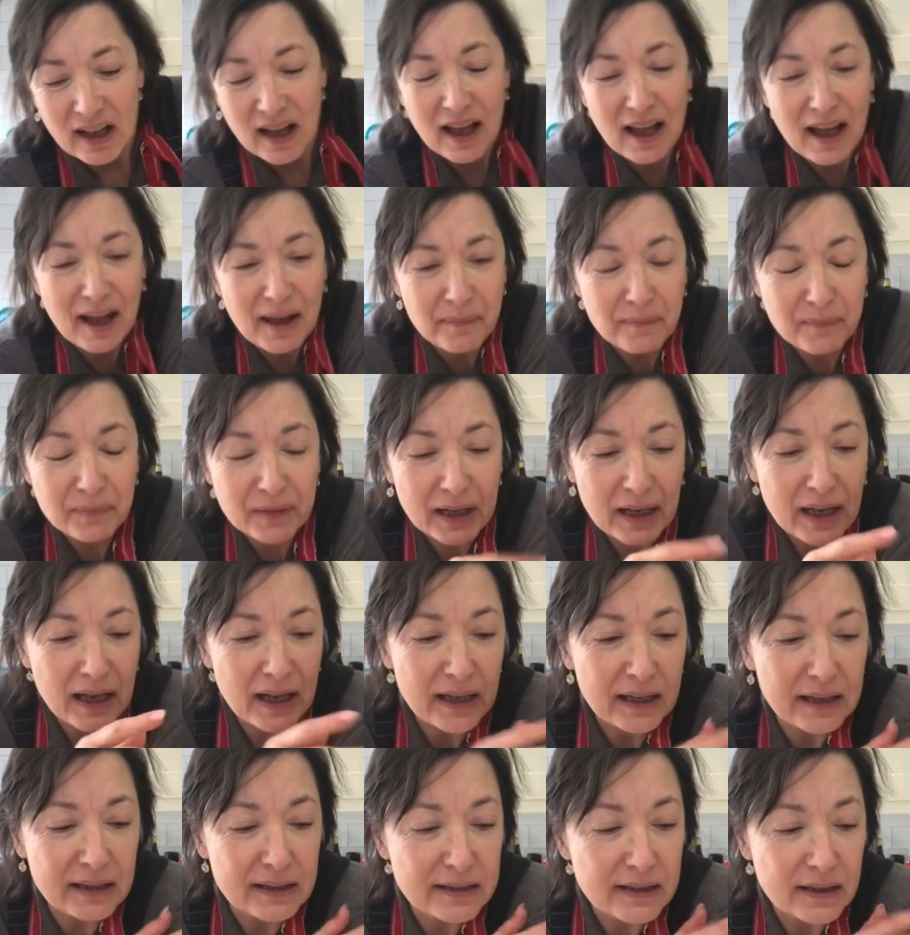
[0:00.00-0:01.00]
And
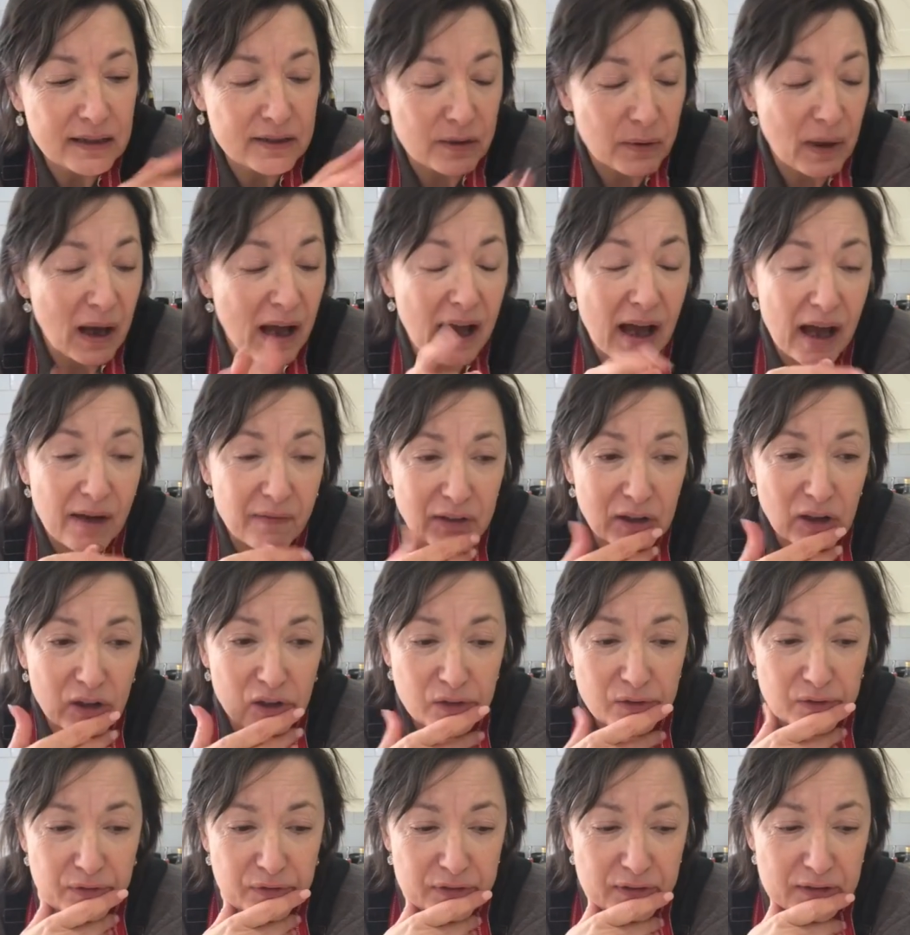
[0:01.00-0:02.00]
so I have a lot
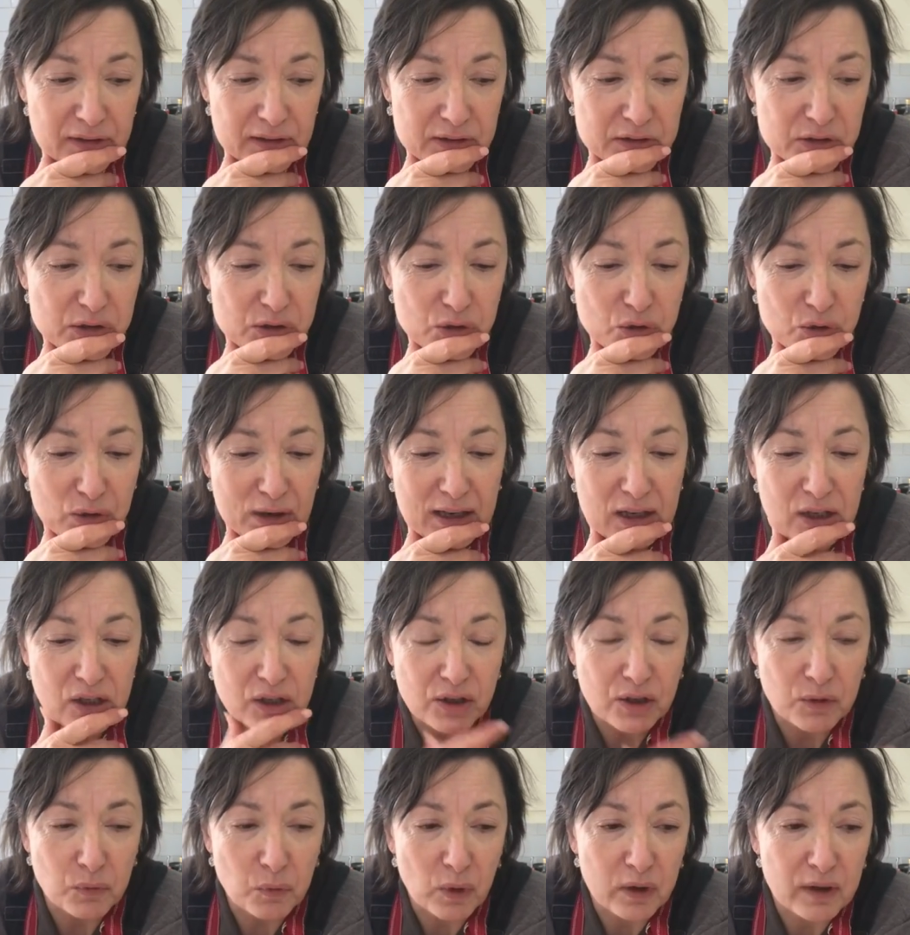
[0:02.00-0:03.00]
of strange
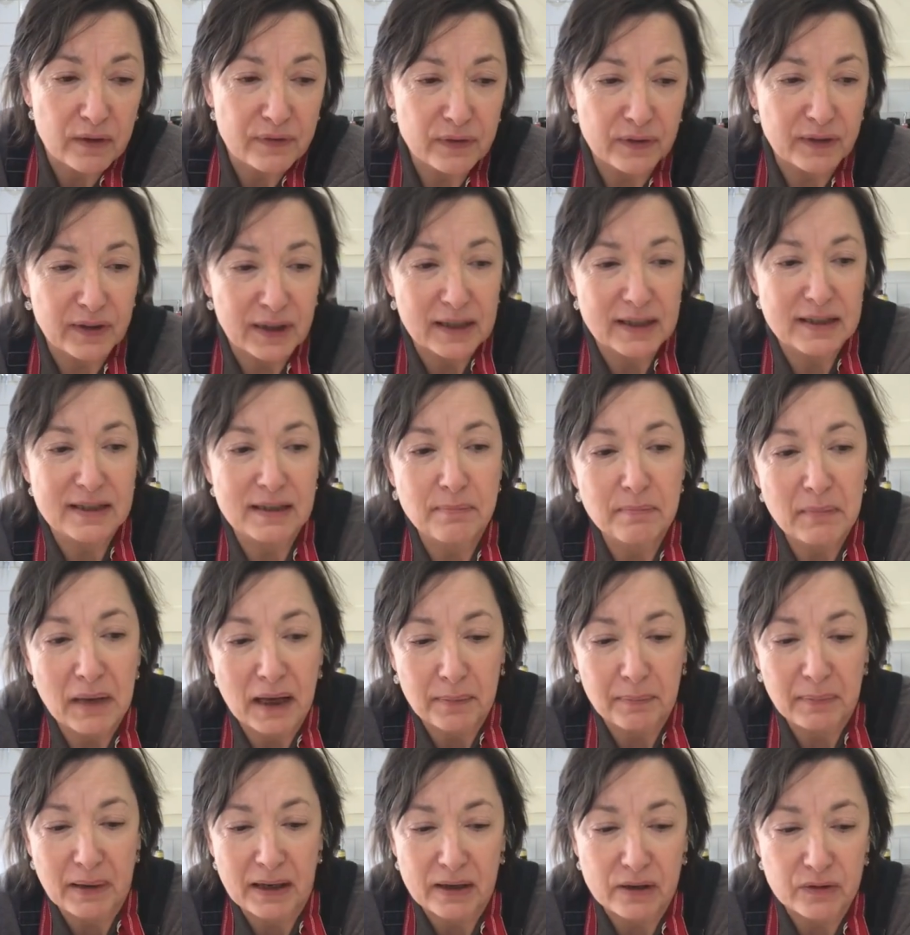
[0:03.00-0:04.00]
and wonderful things in my
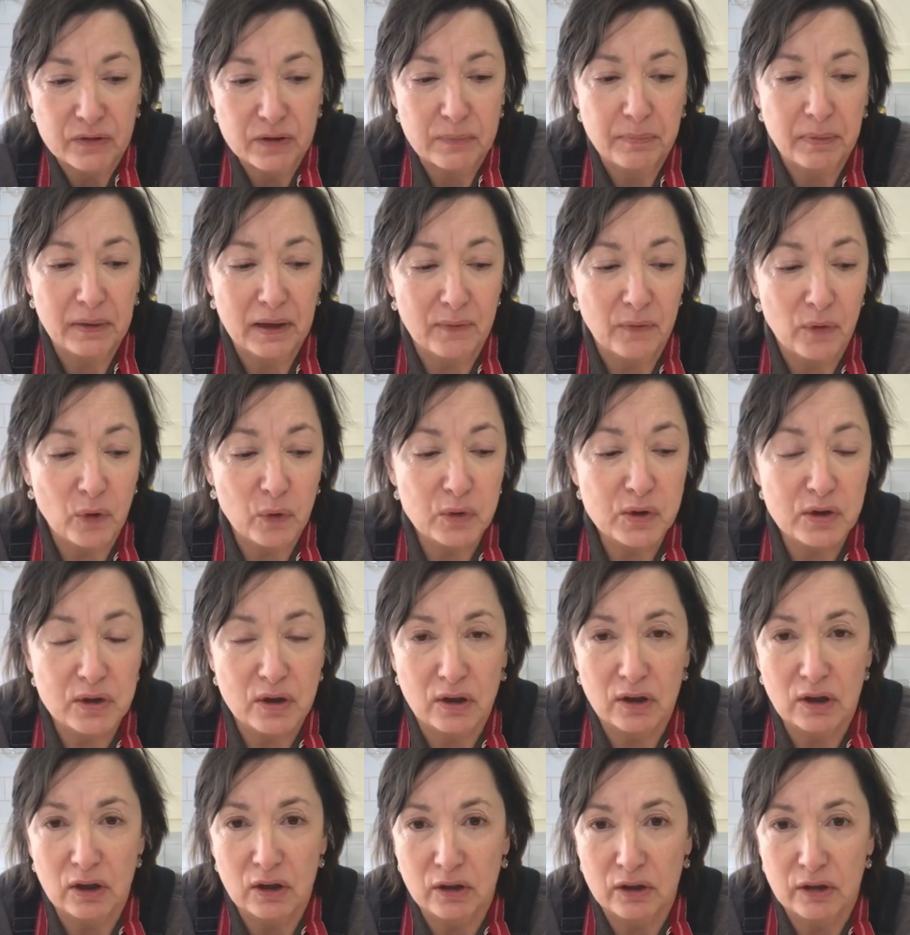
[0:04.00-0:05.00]
pantry, but I've always
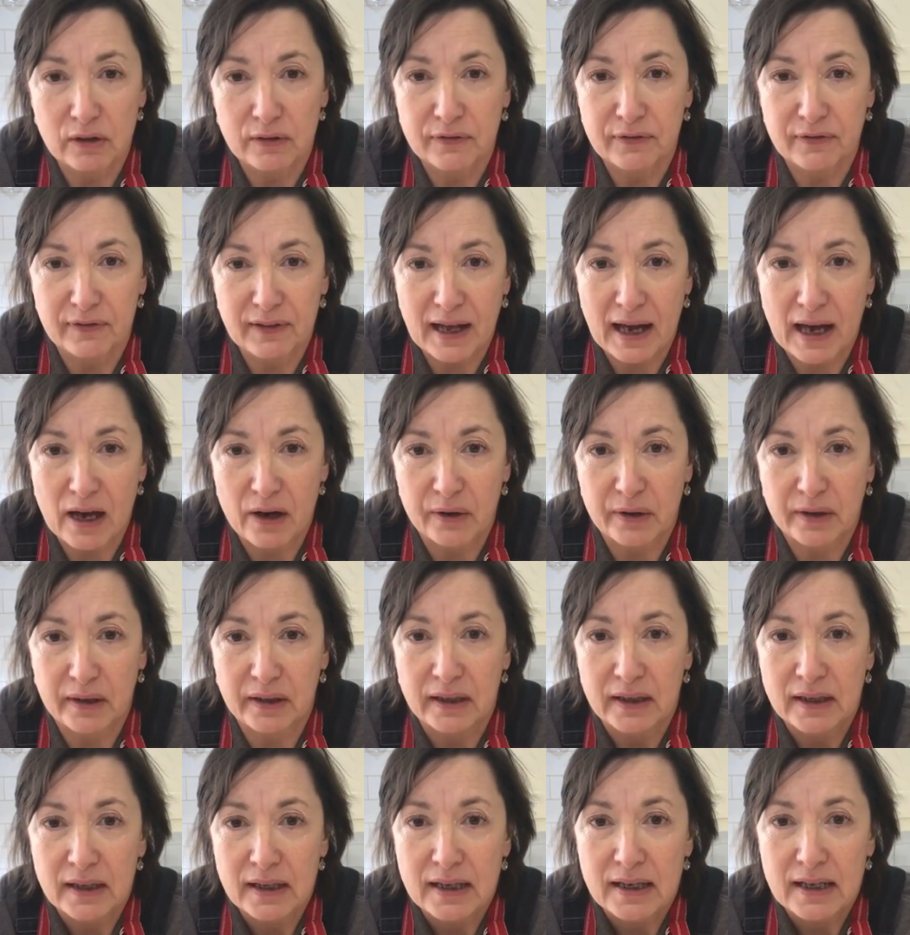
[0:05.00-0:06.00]
got a lot of flour
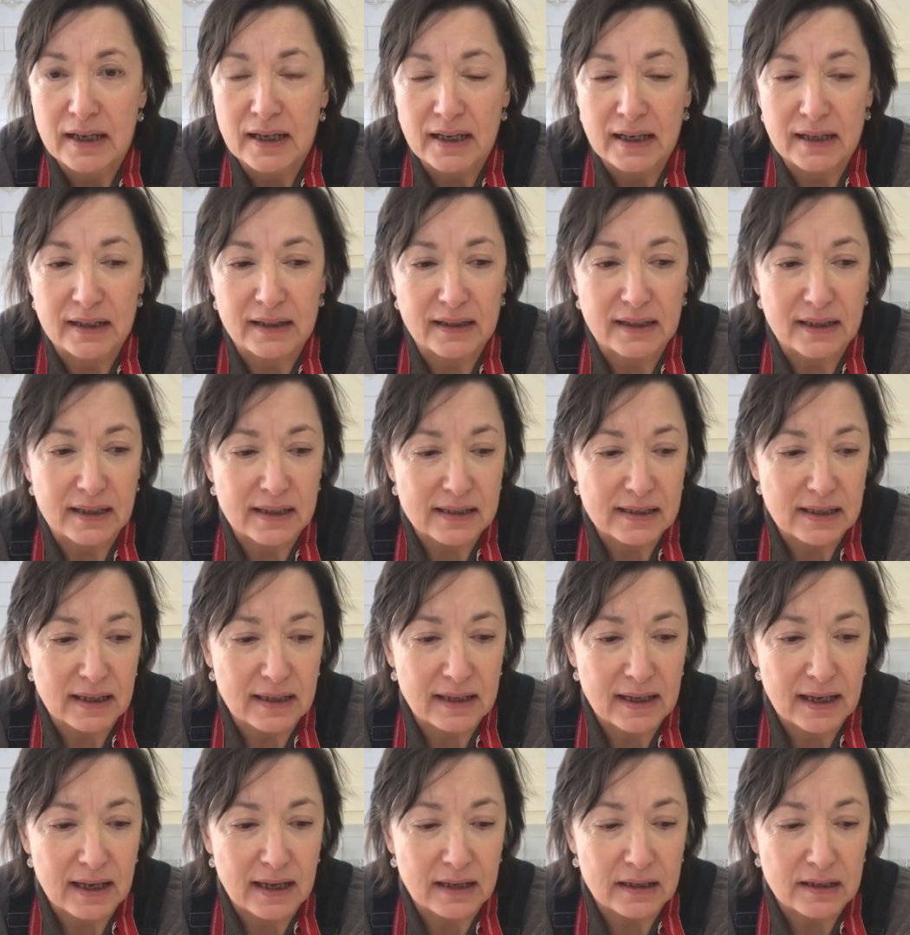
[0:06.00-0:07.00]
and things like
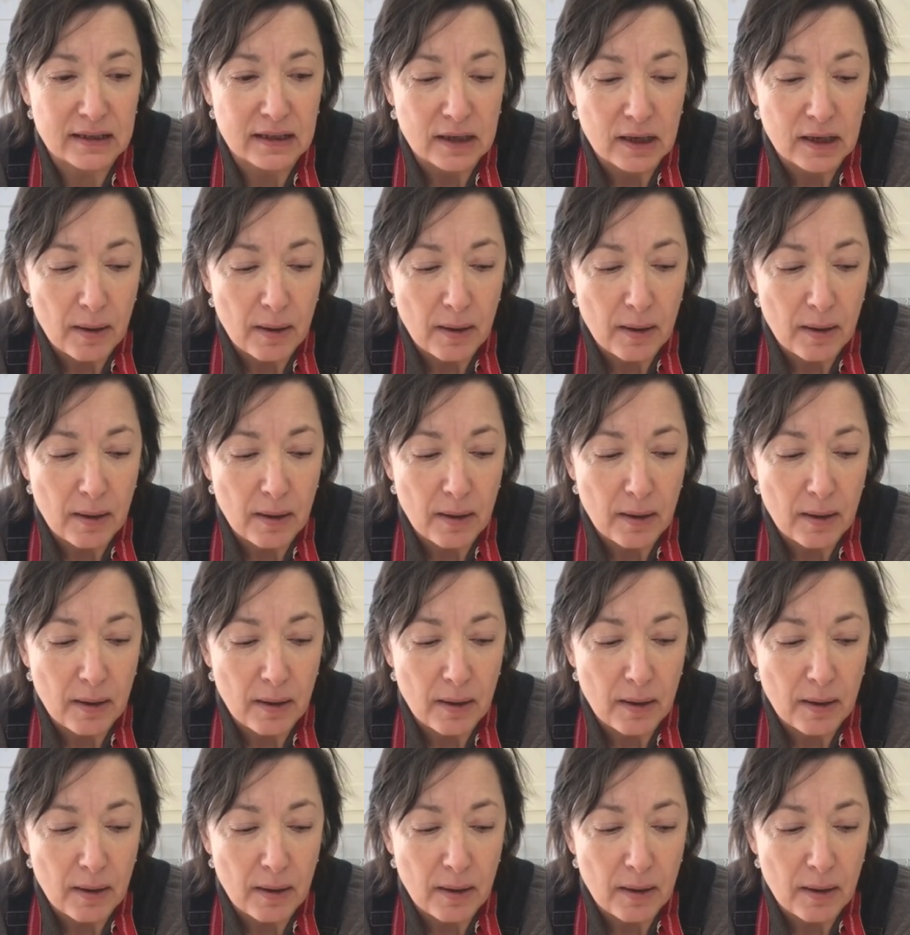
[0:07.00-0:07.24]
that.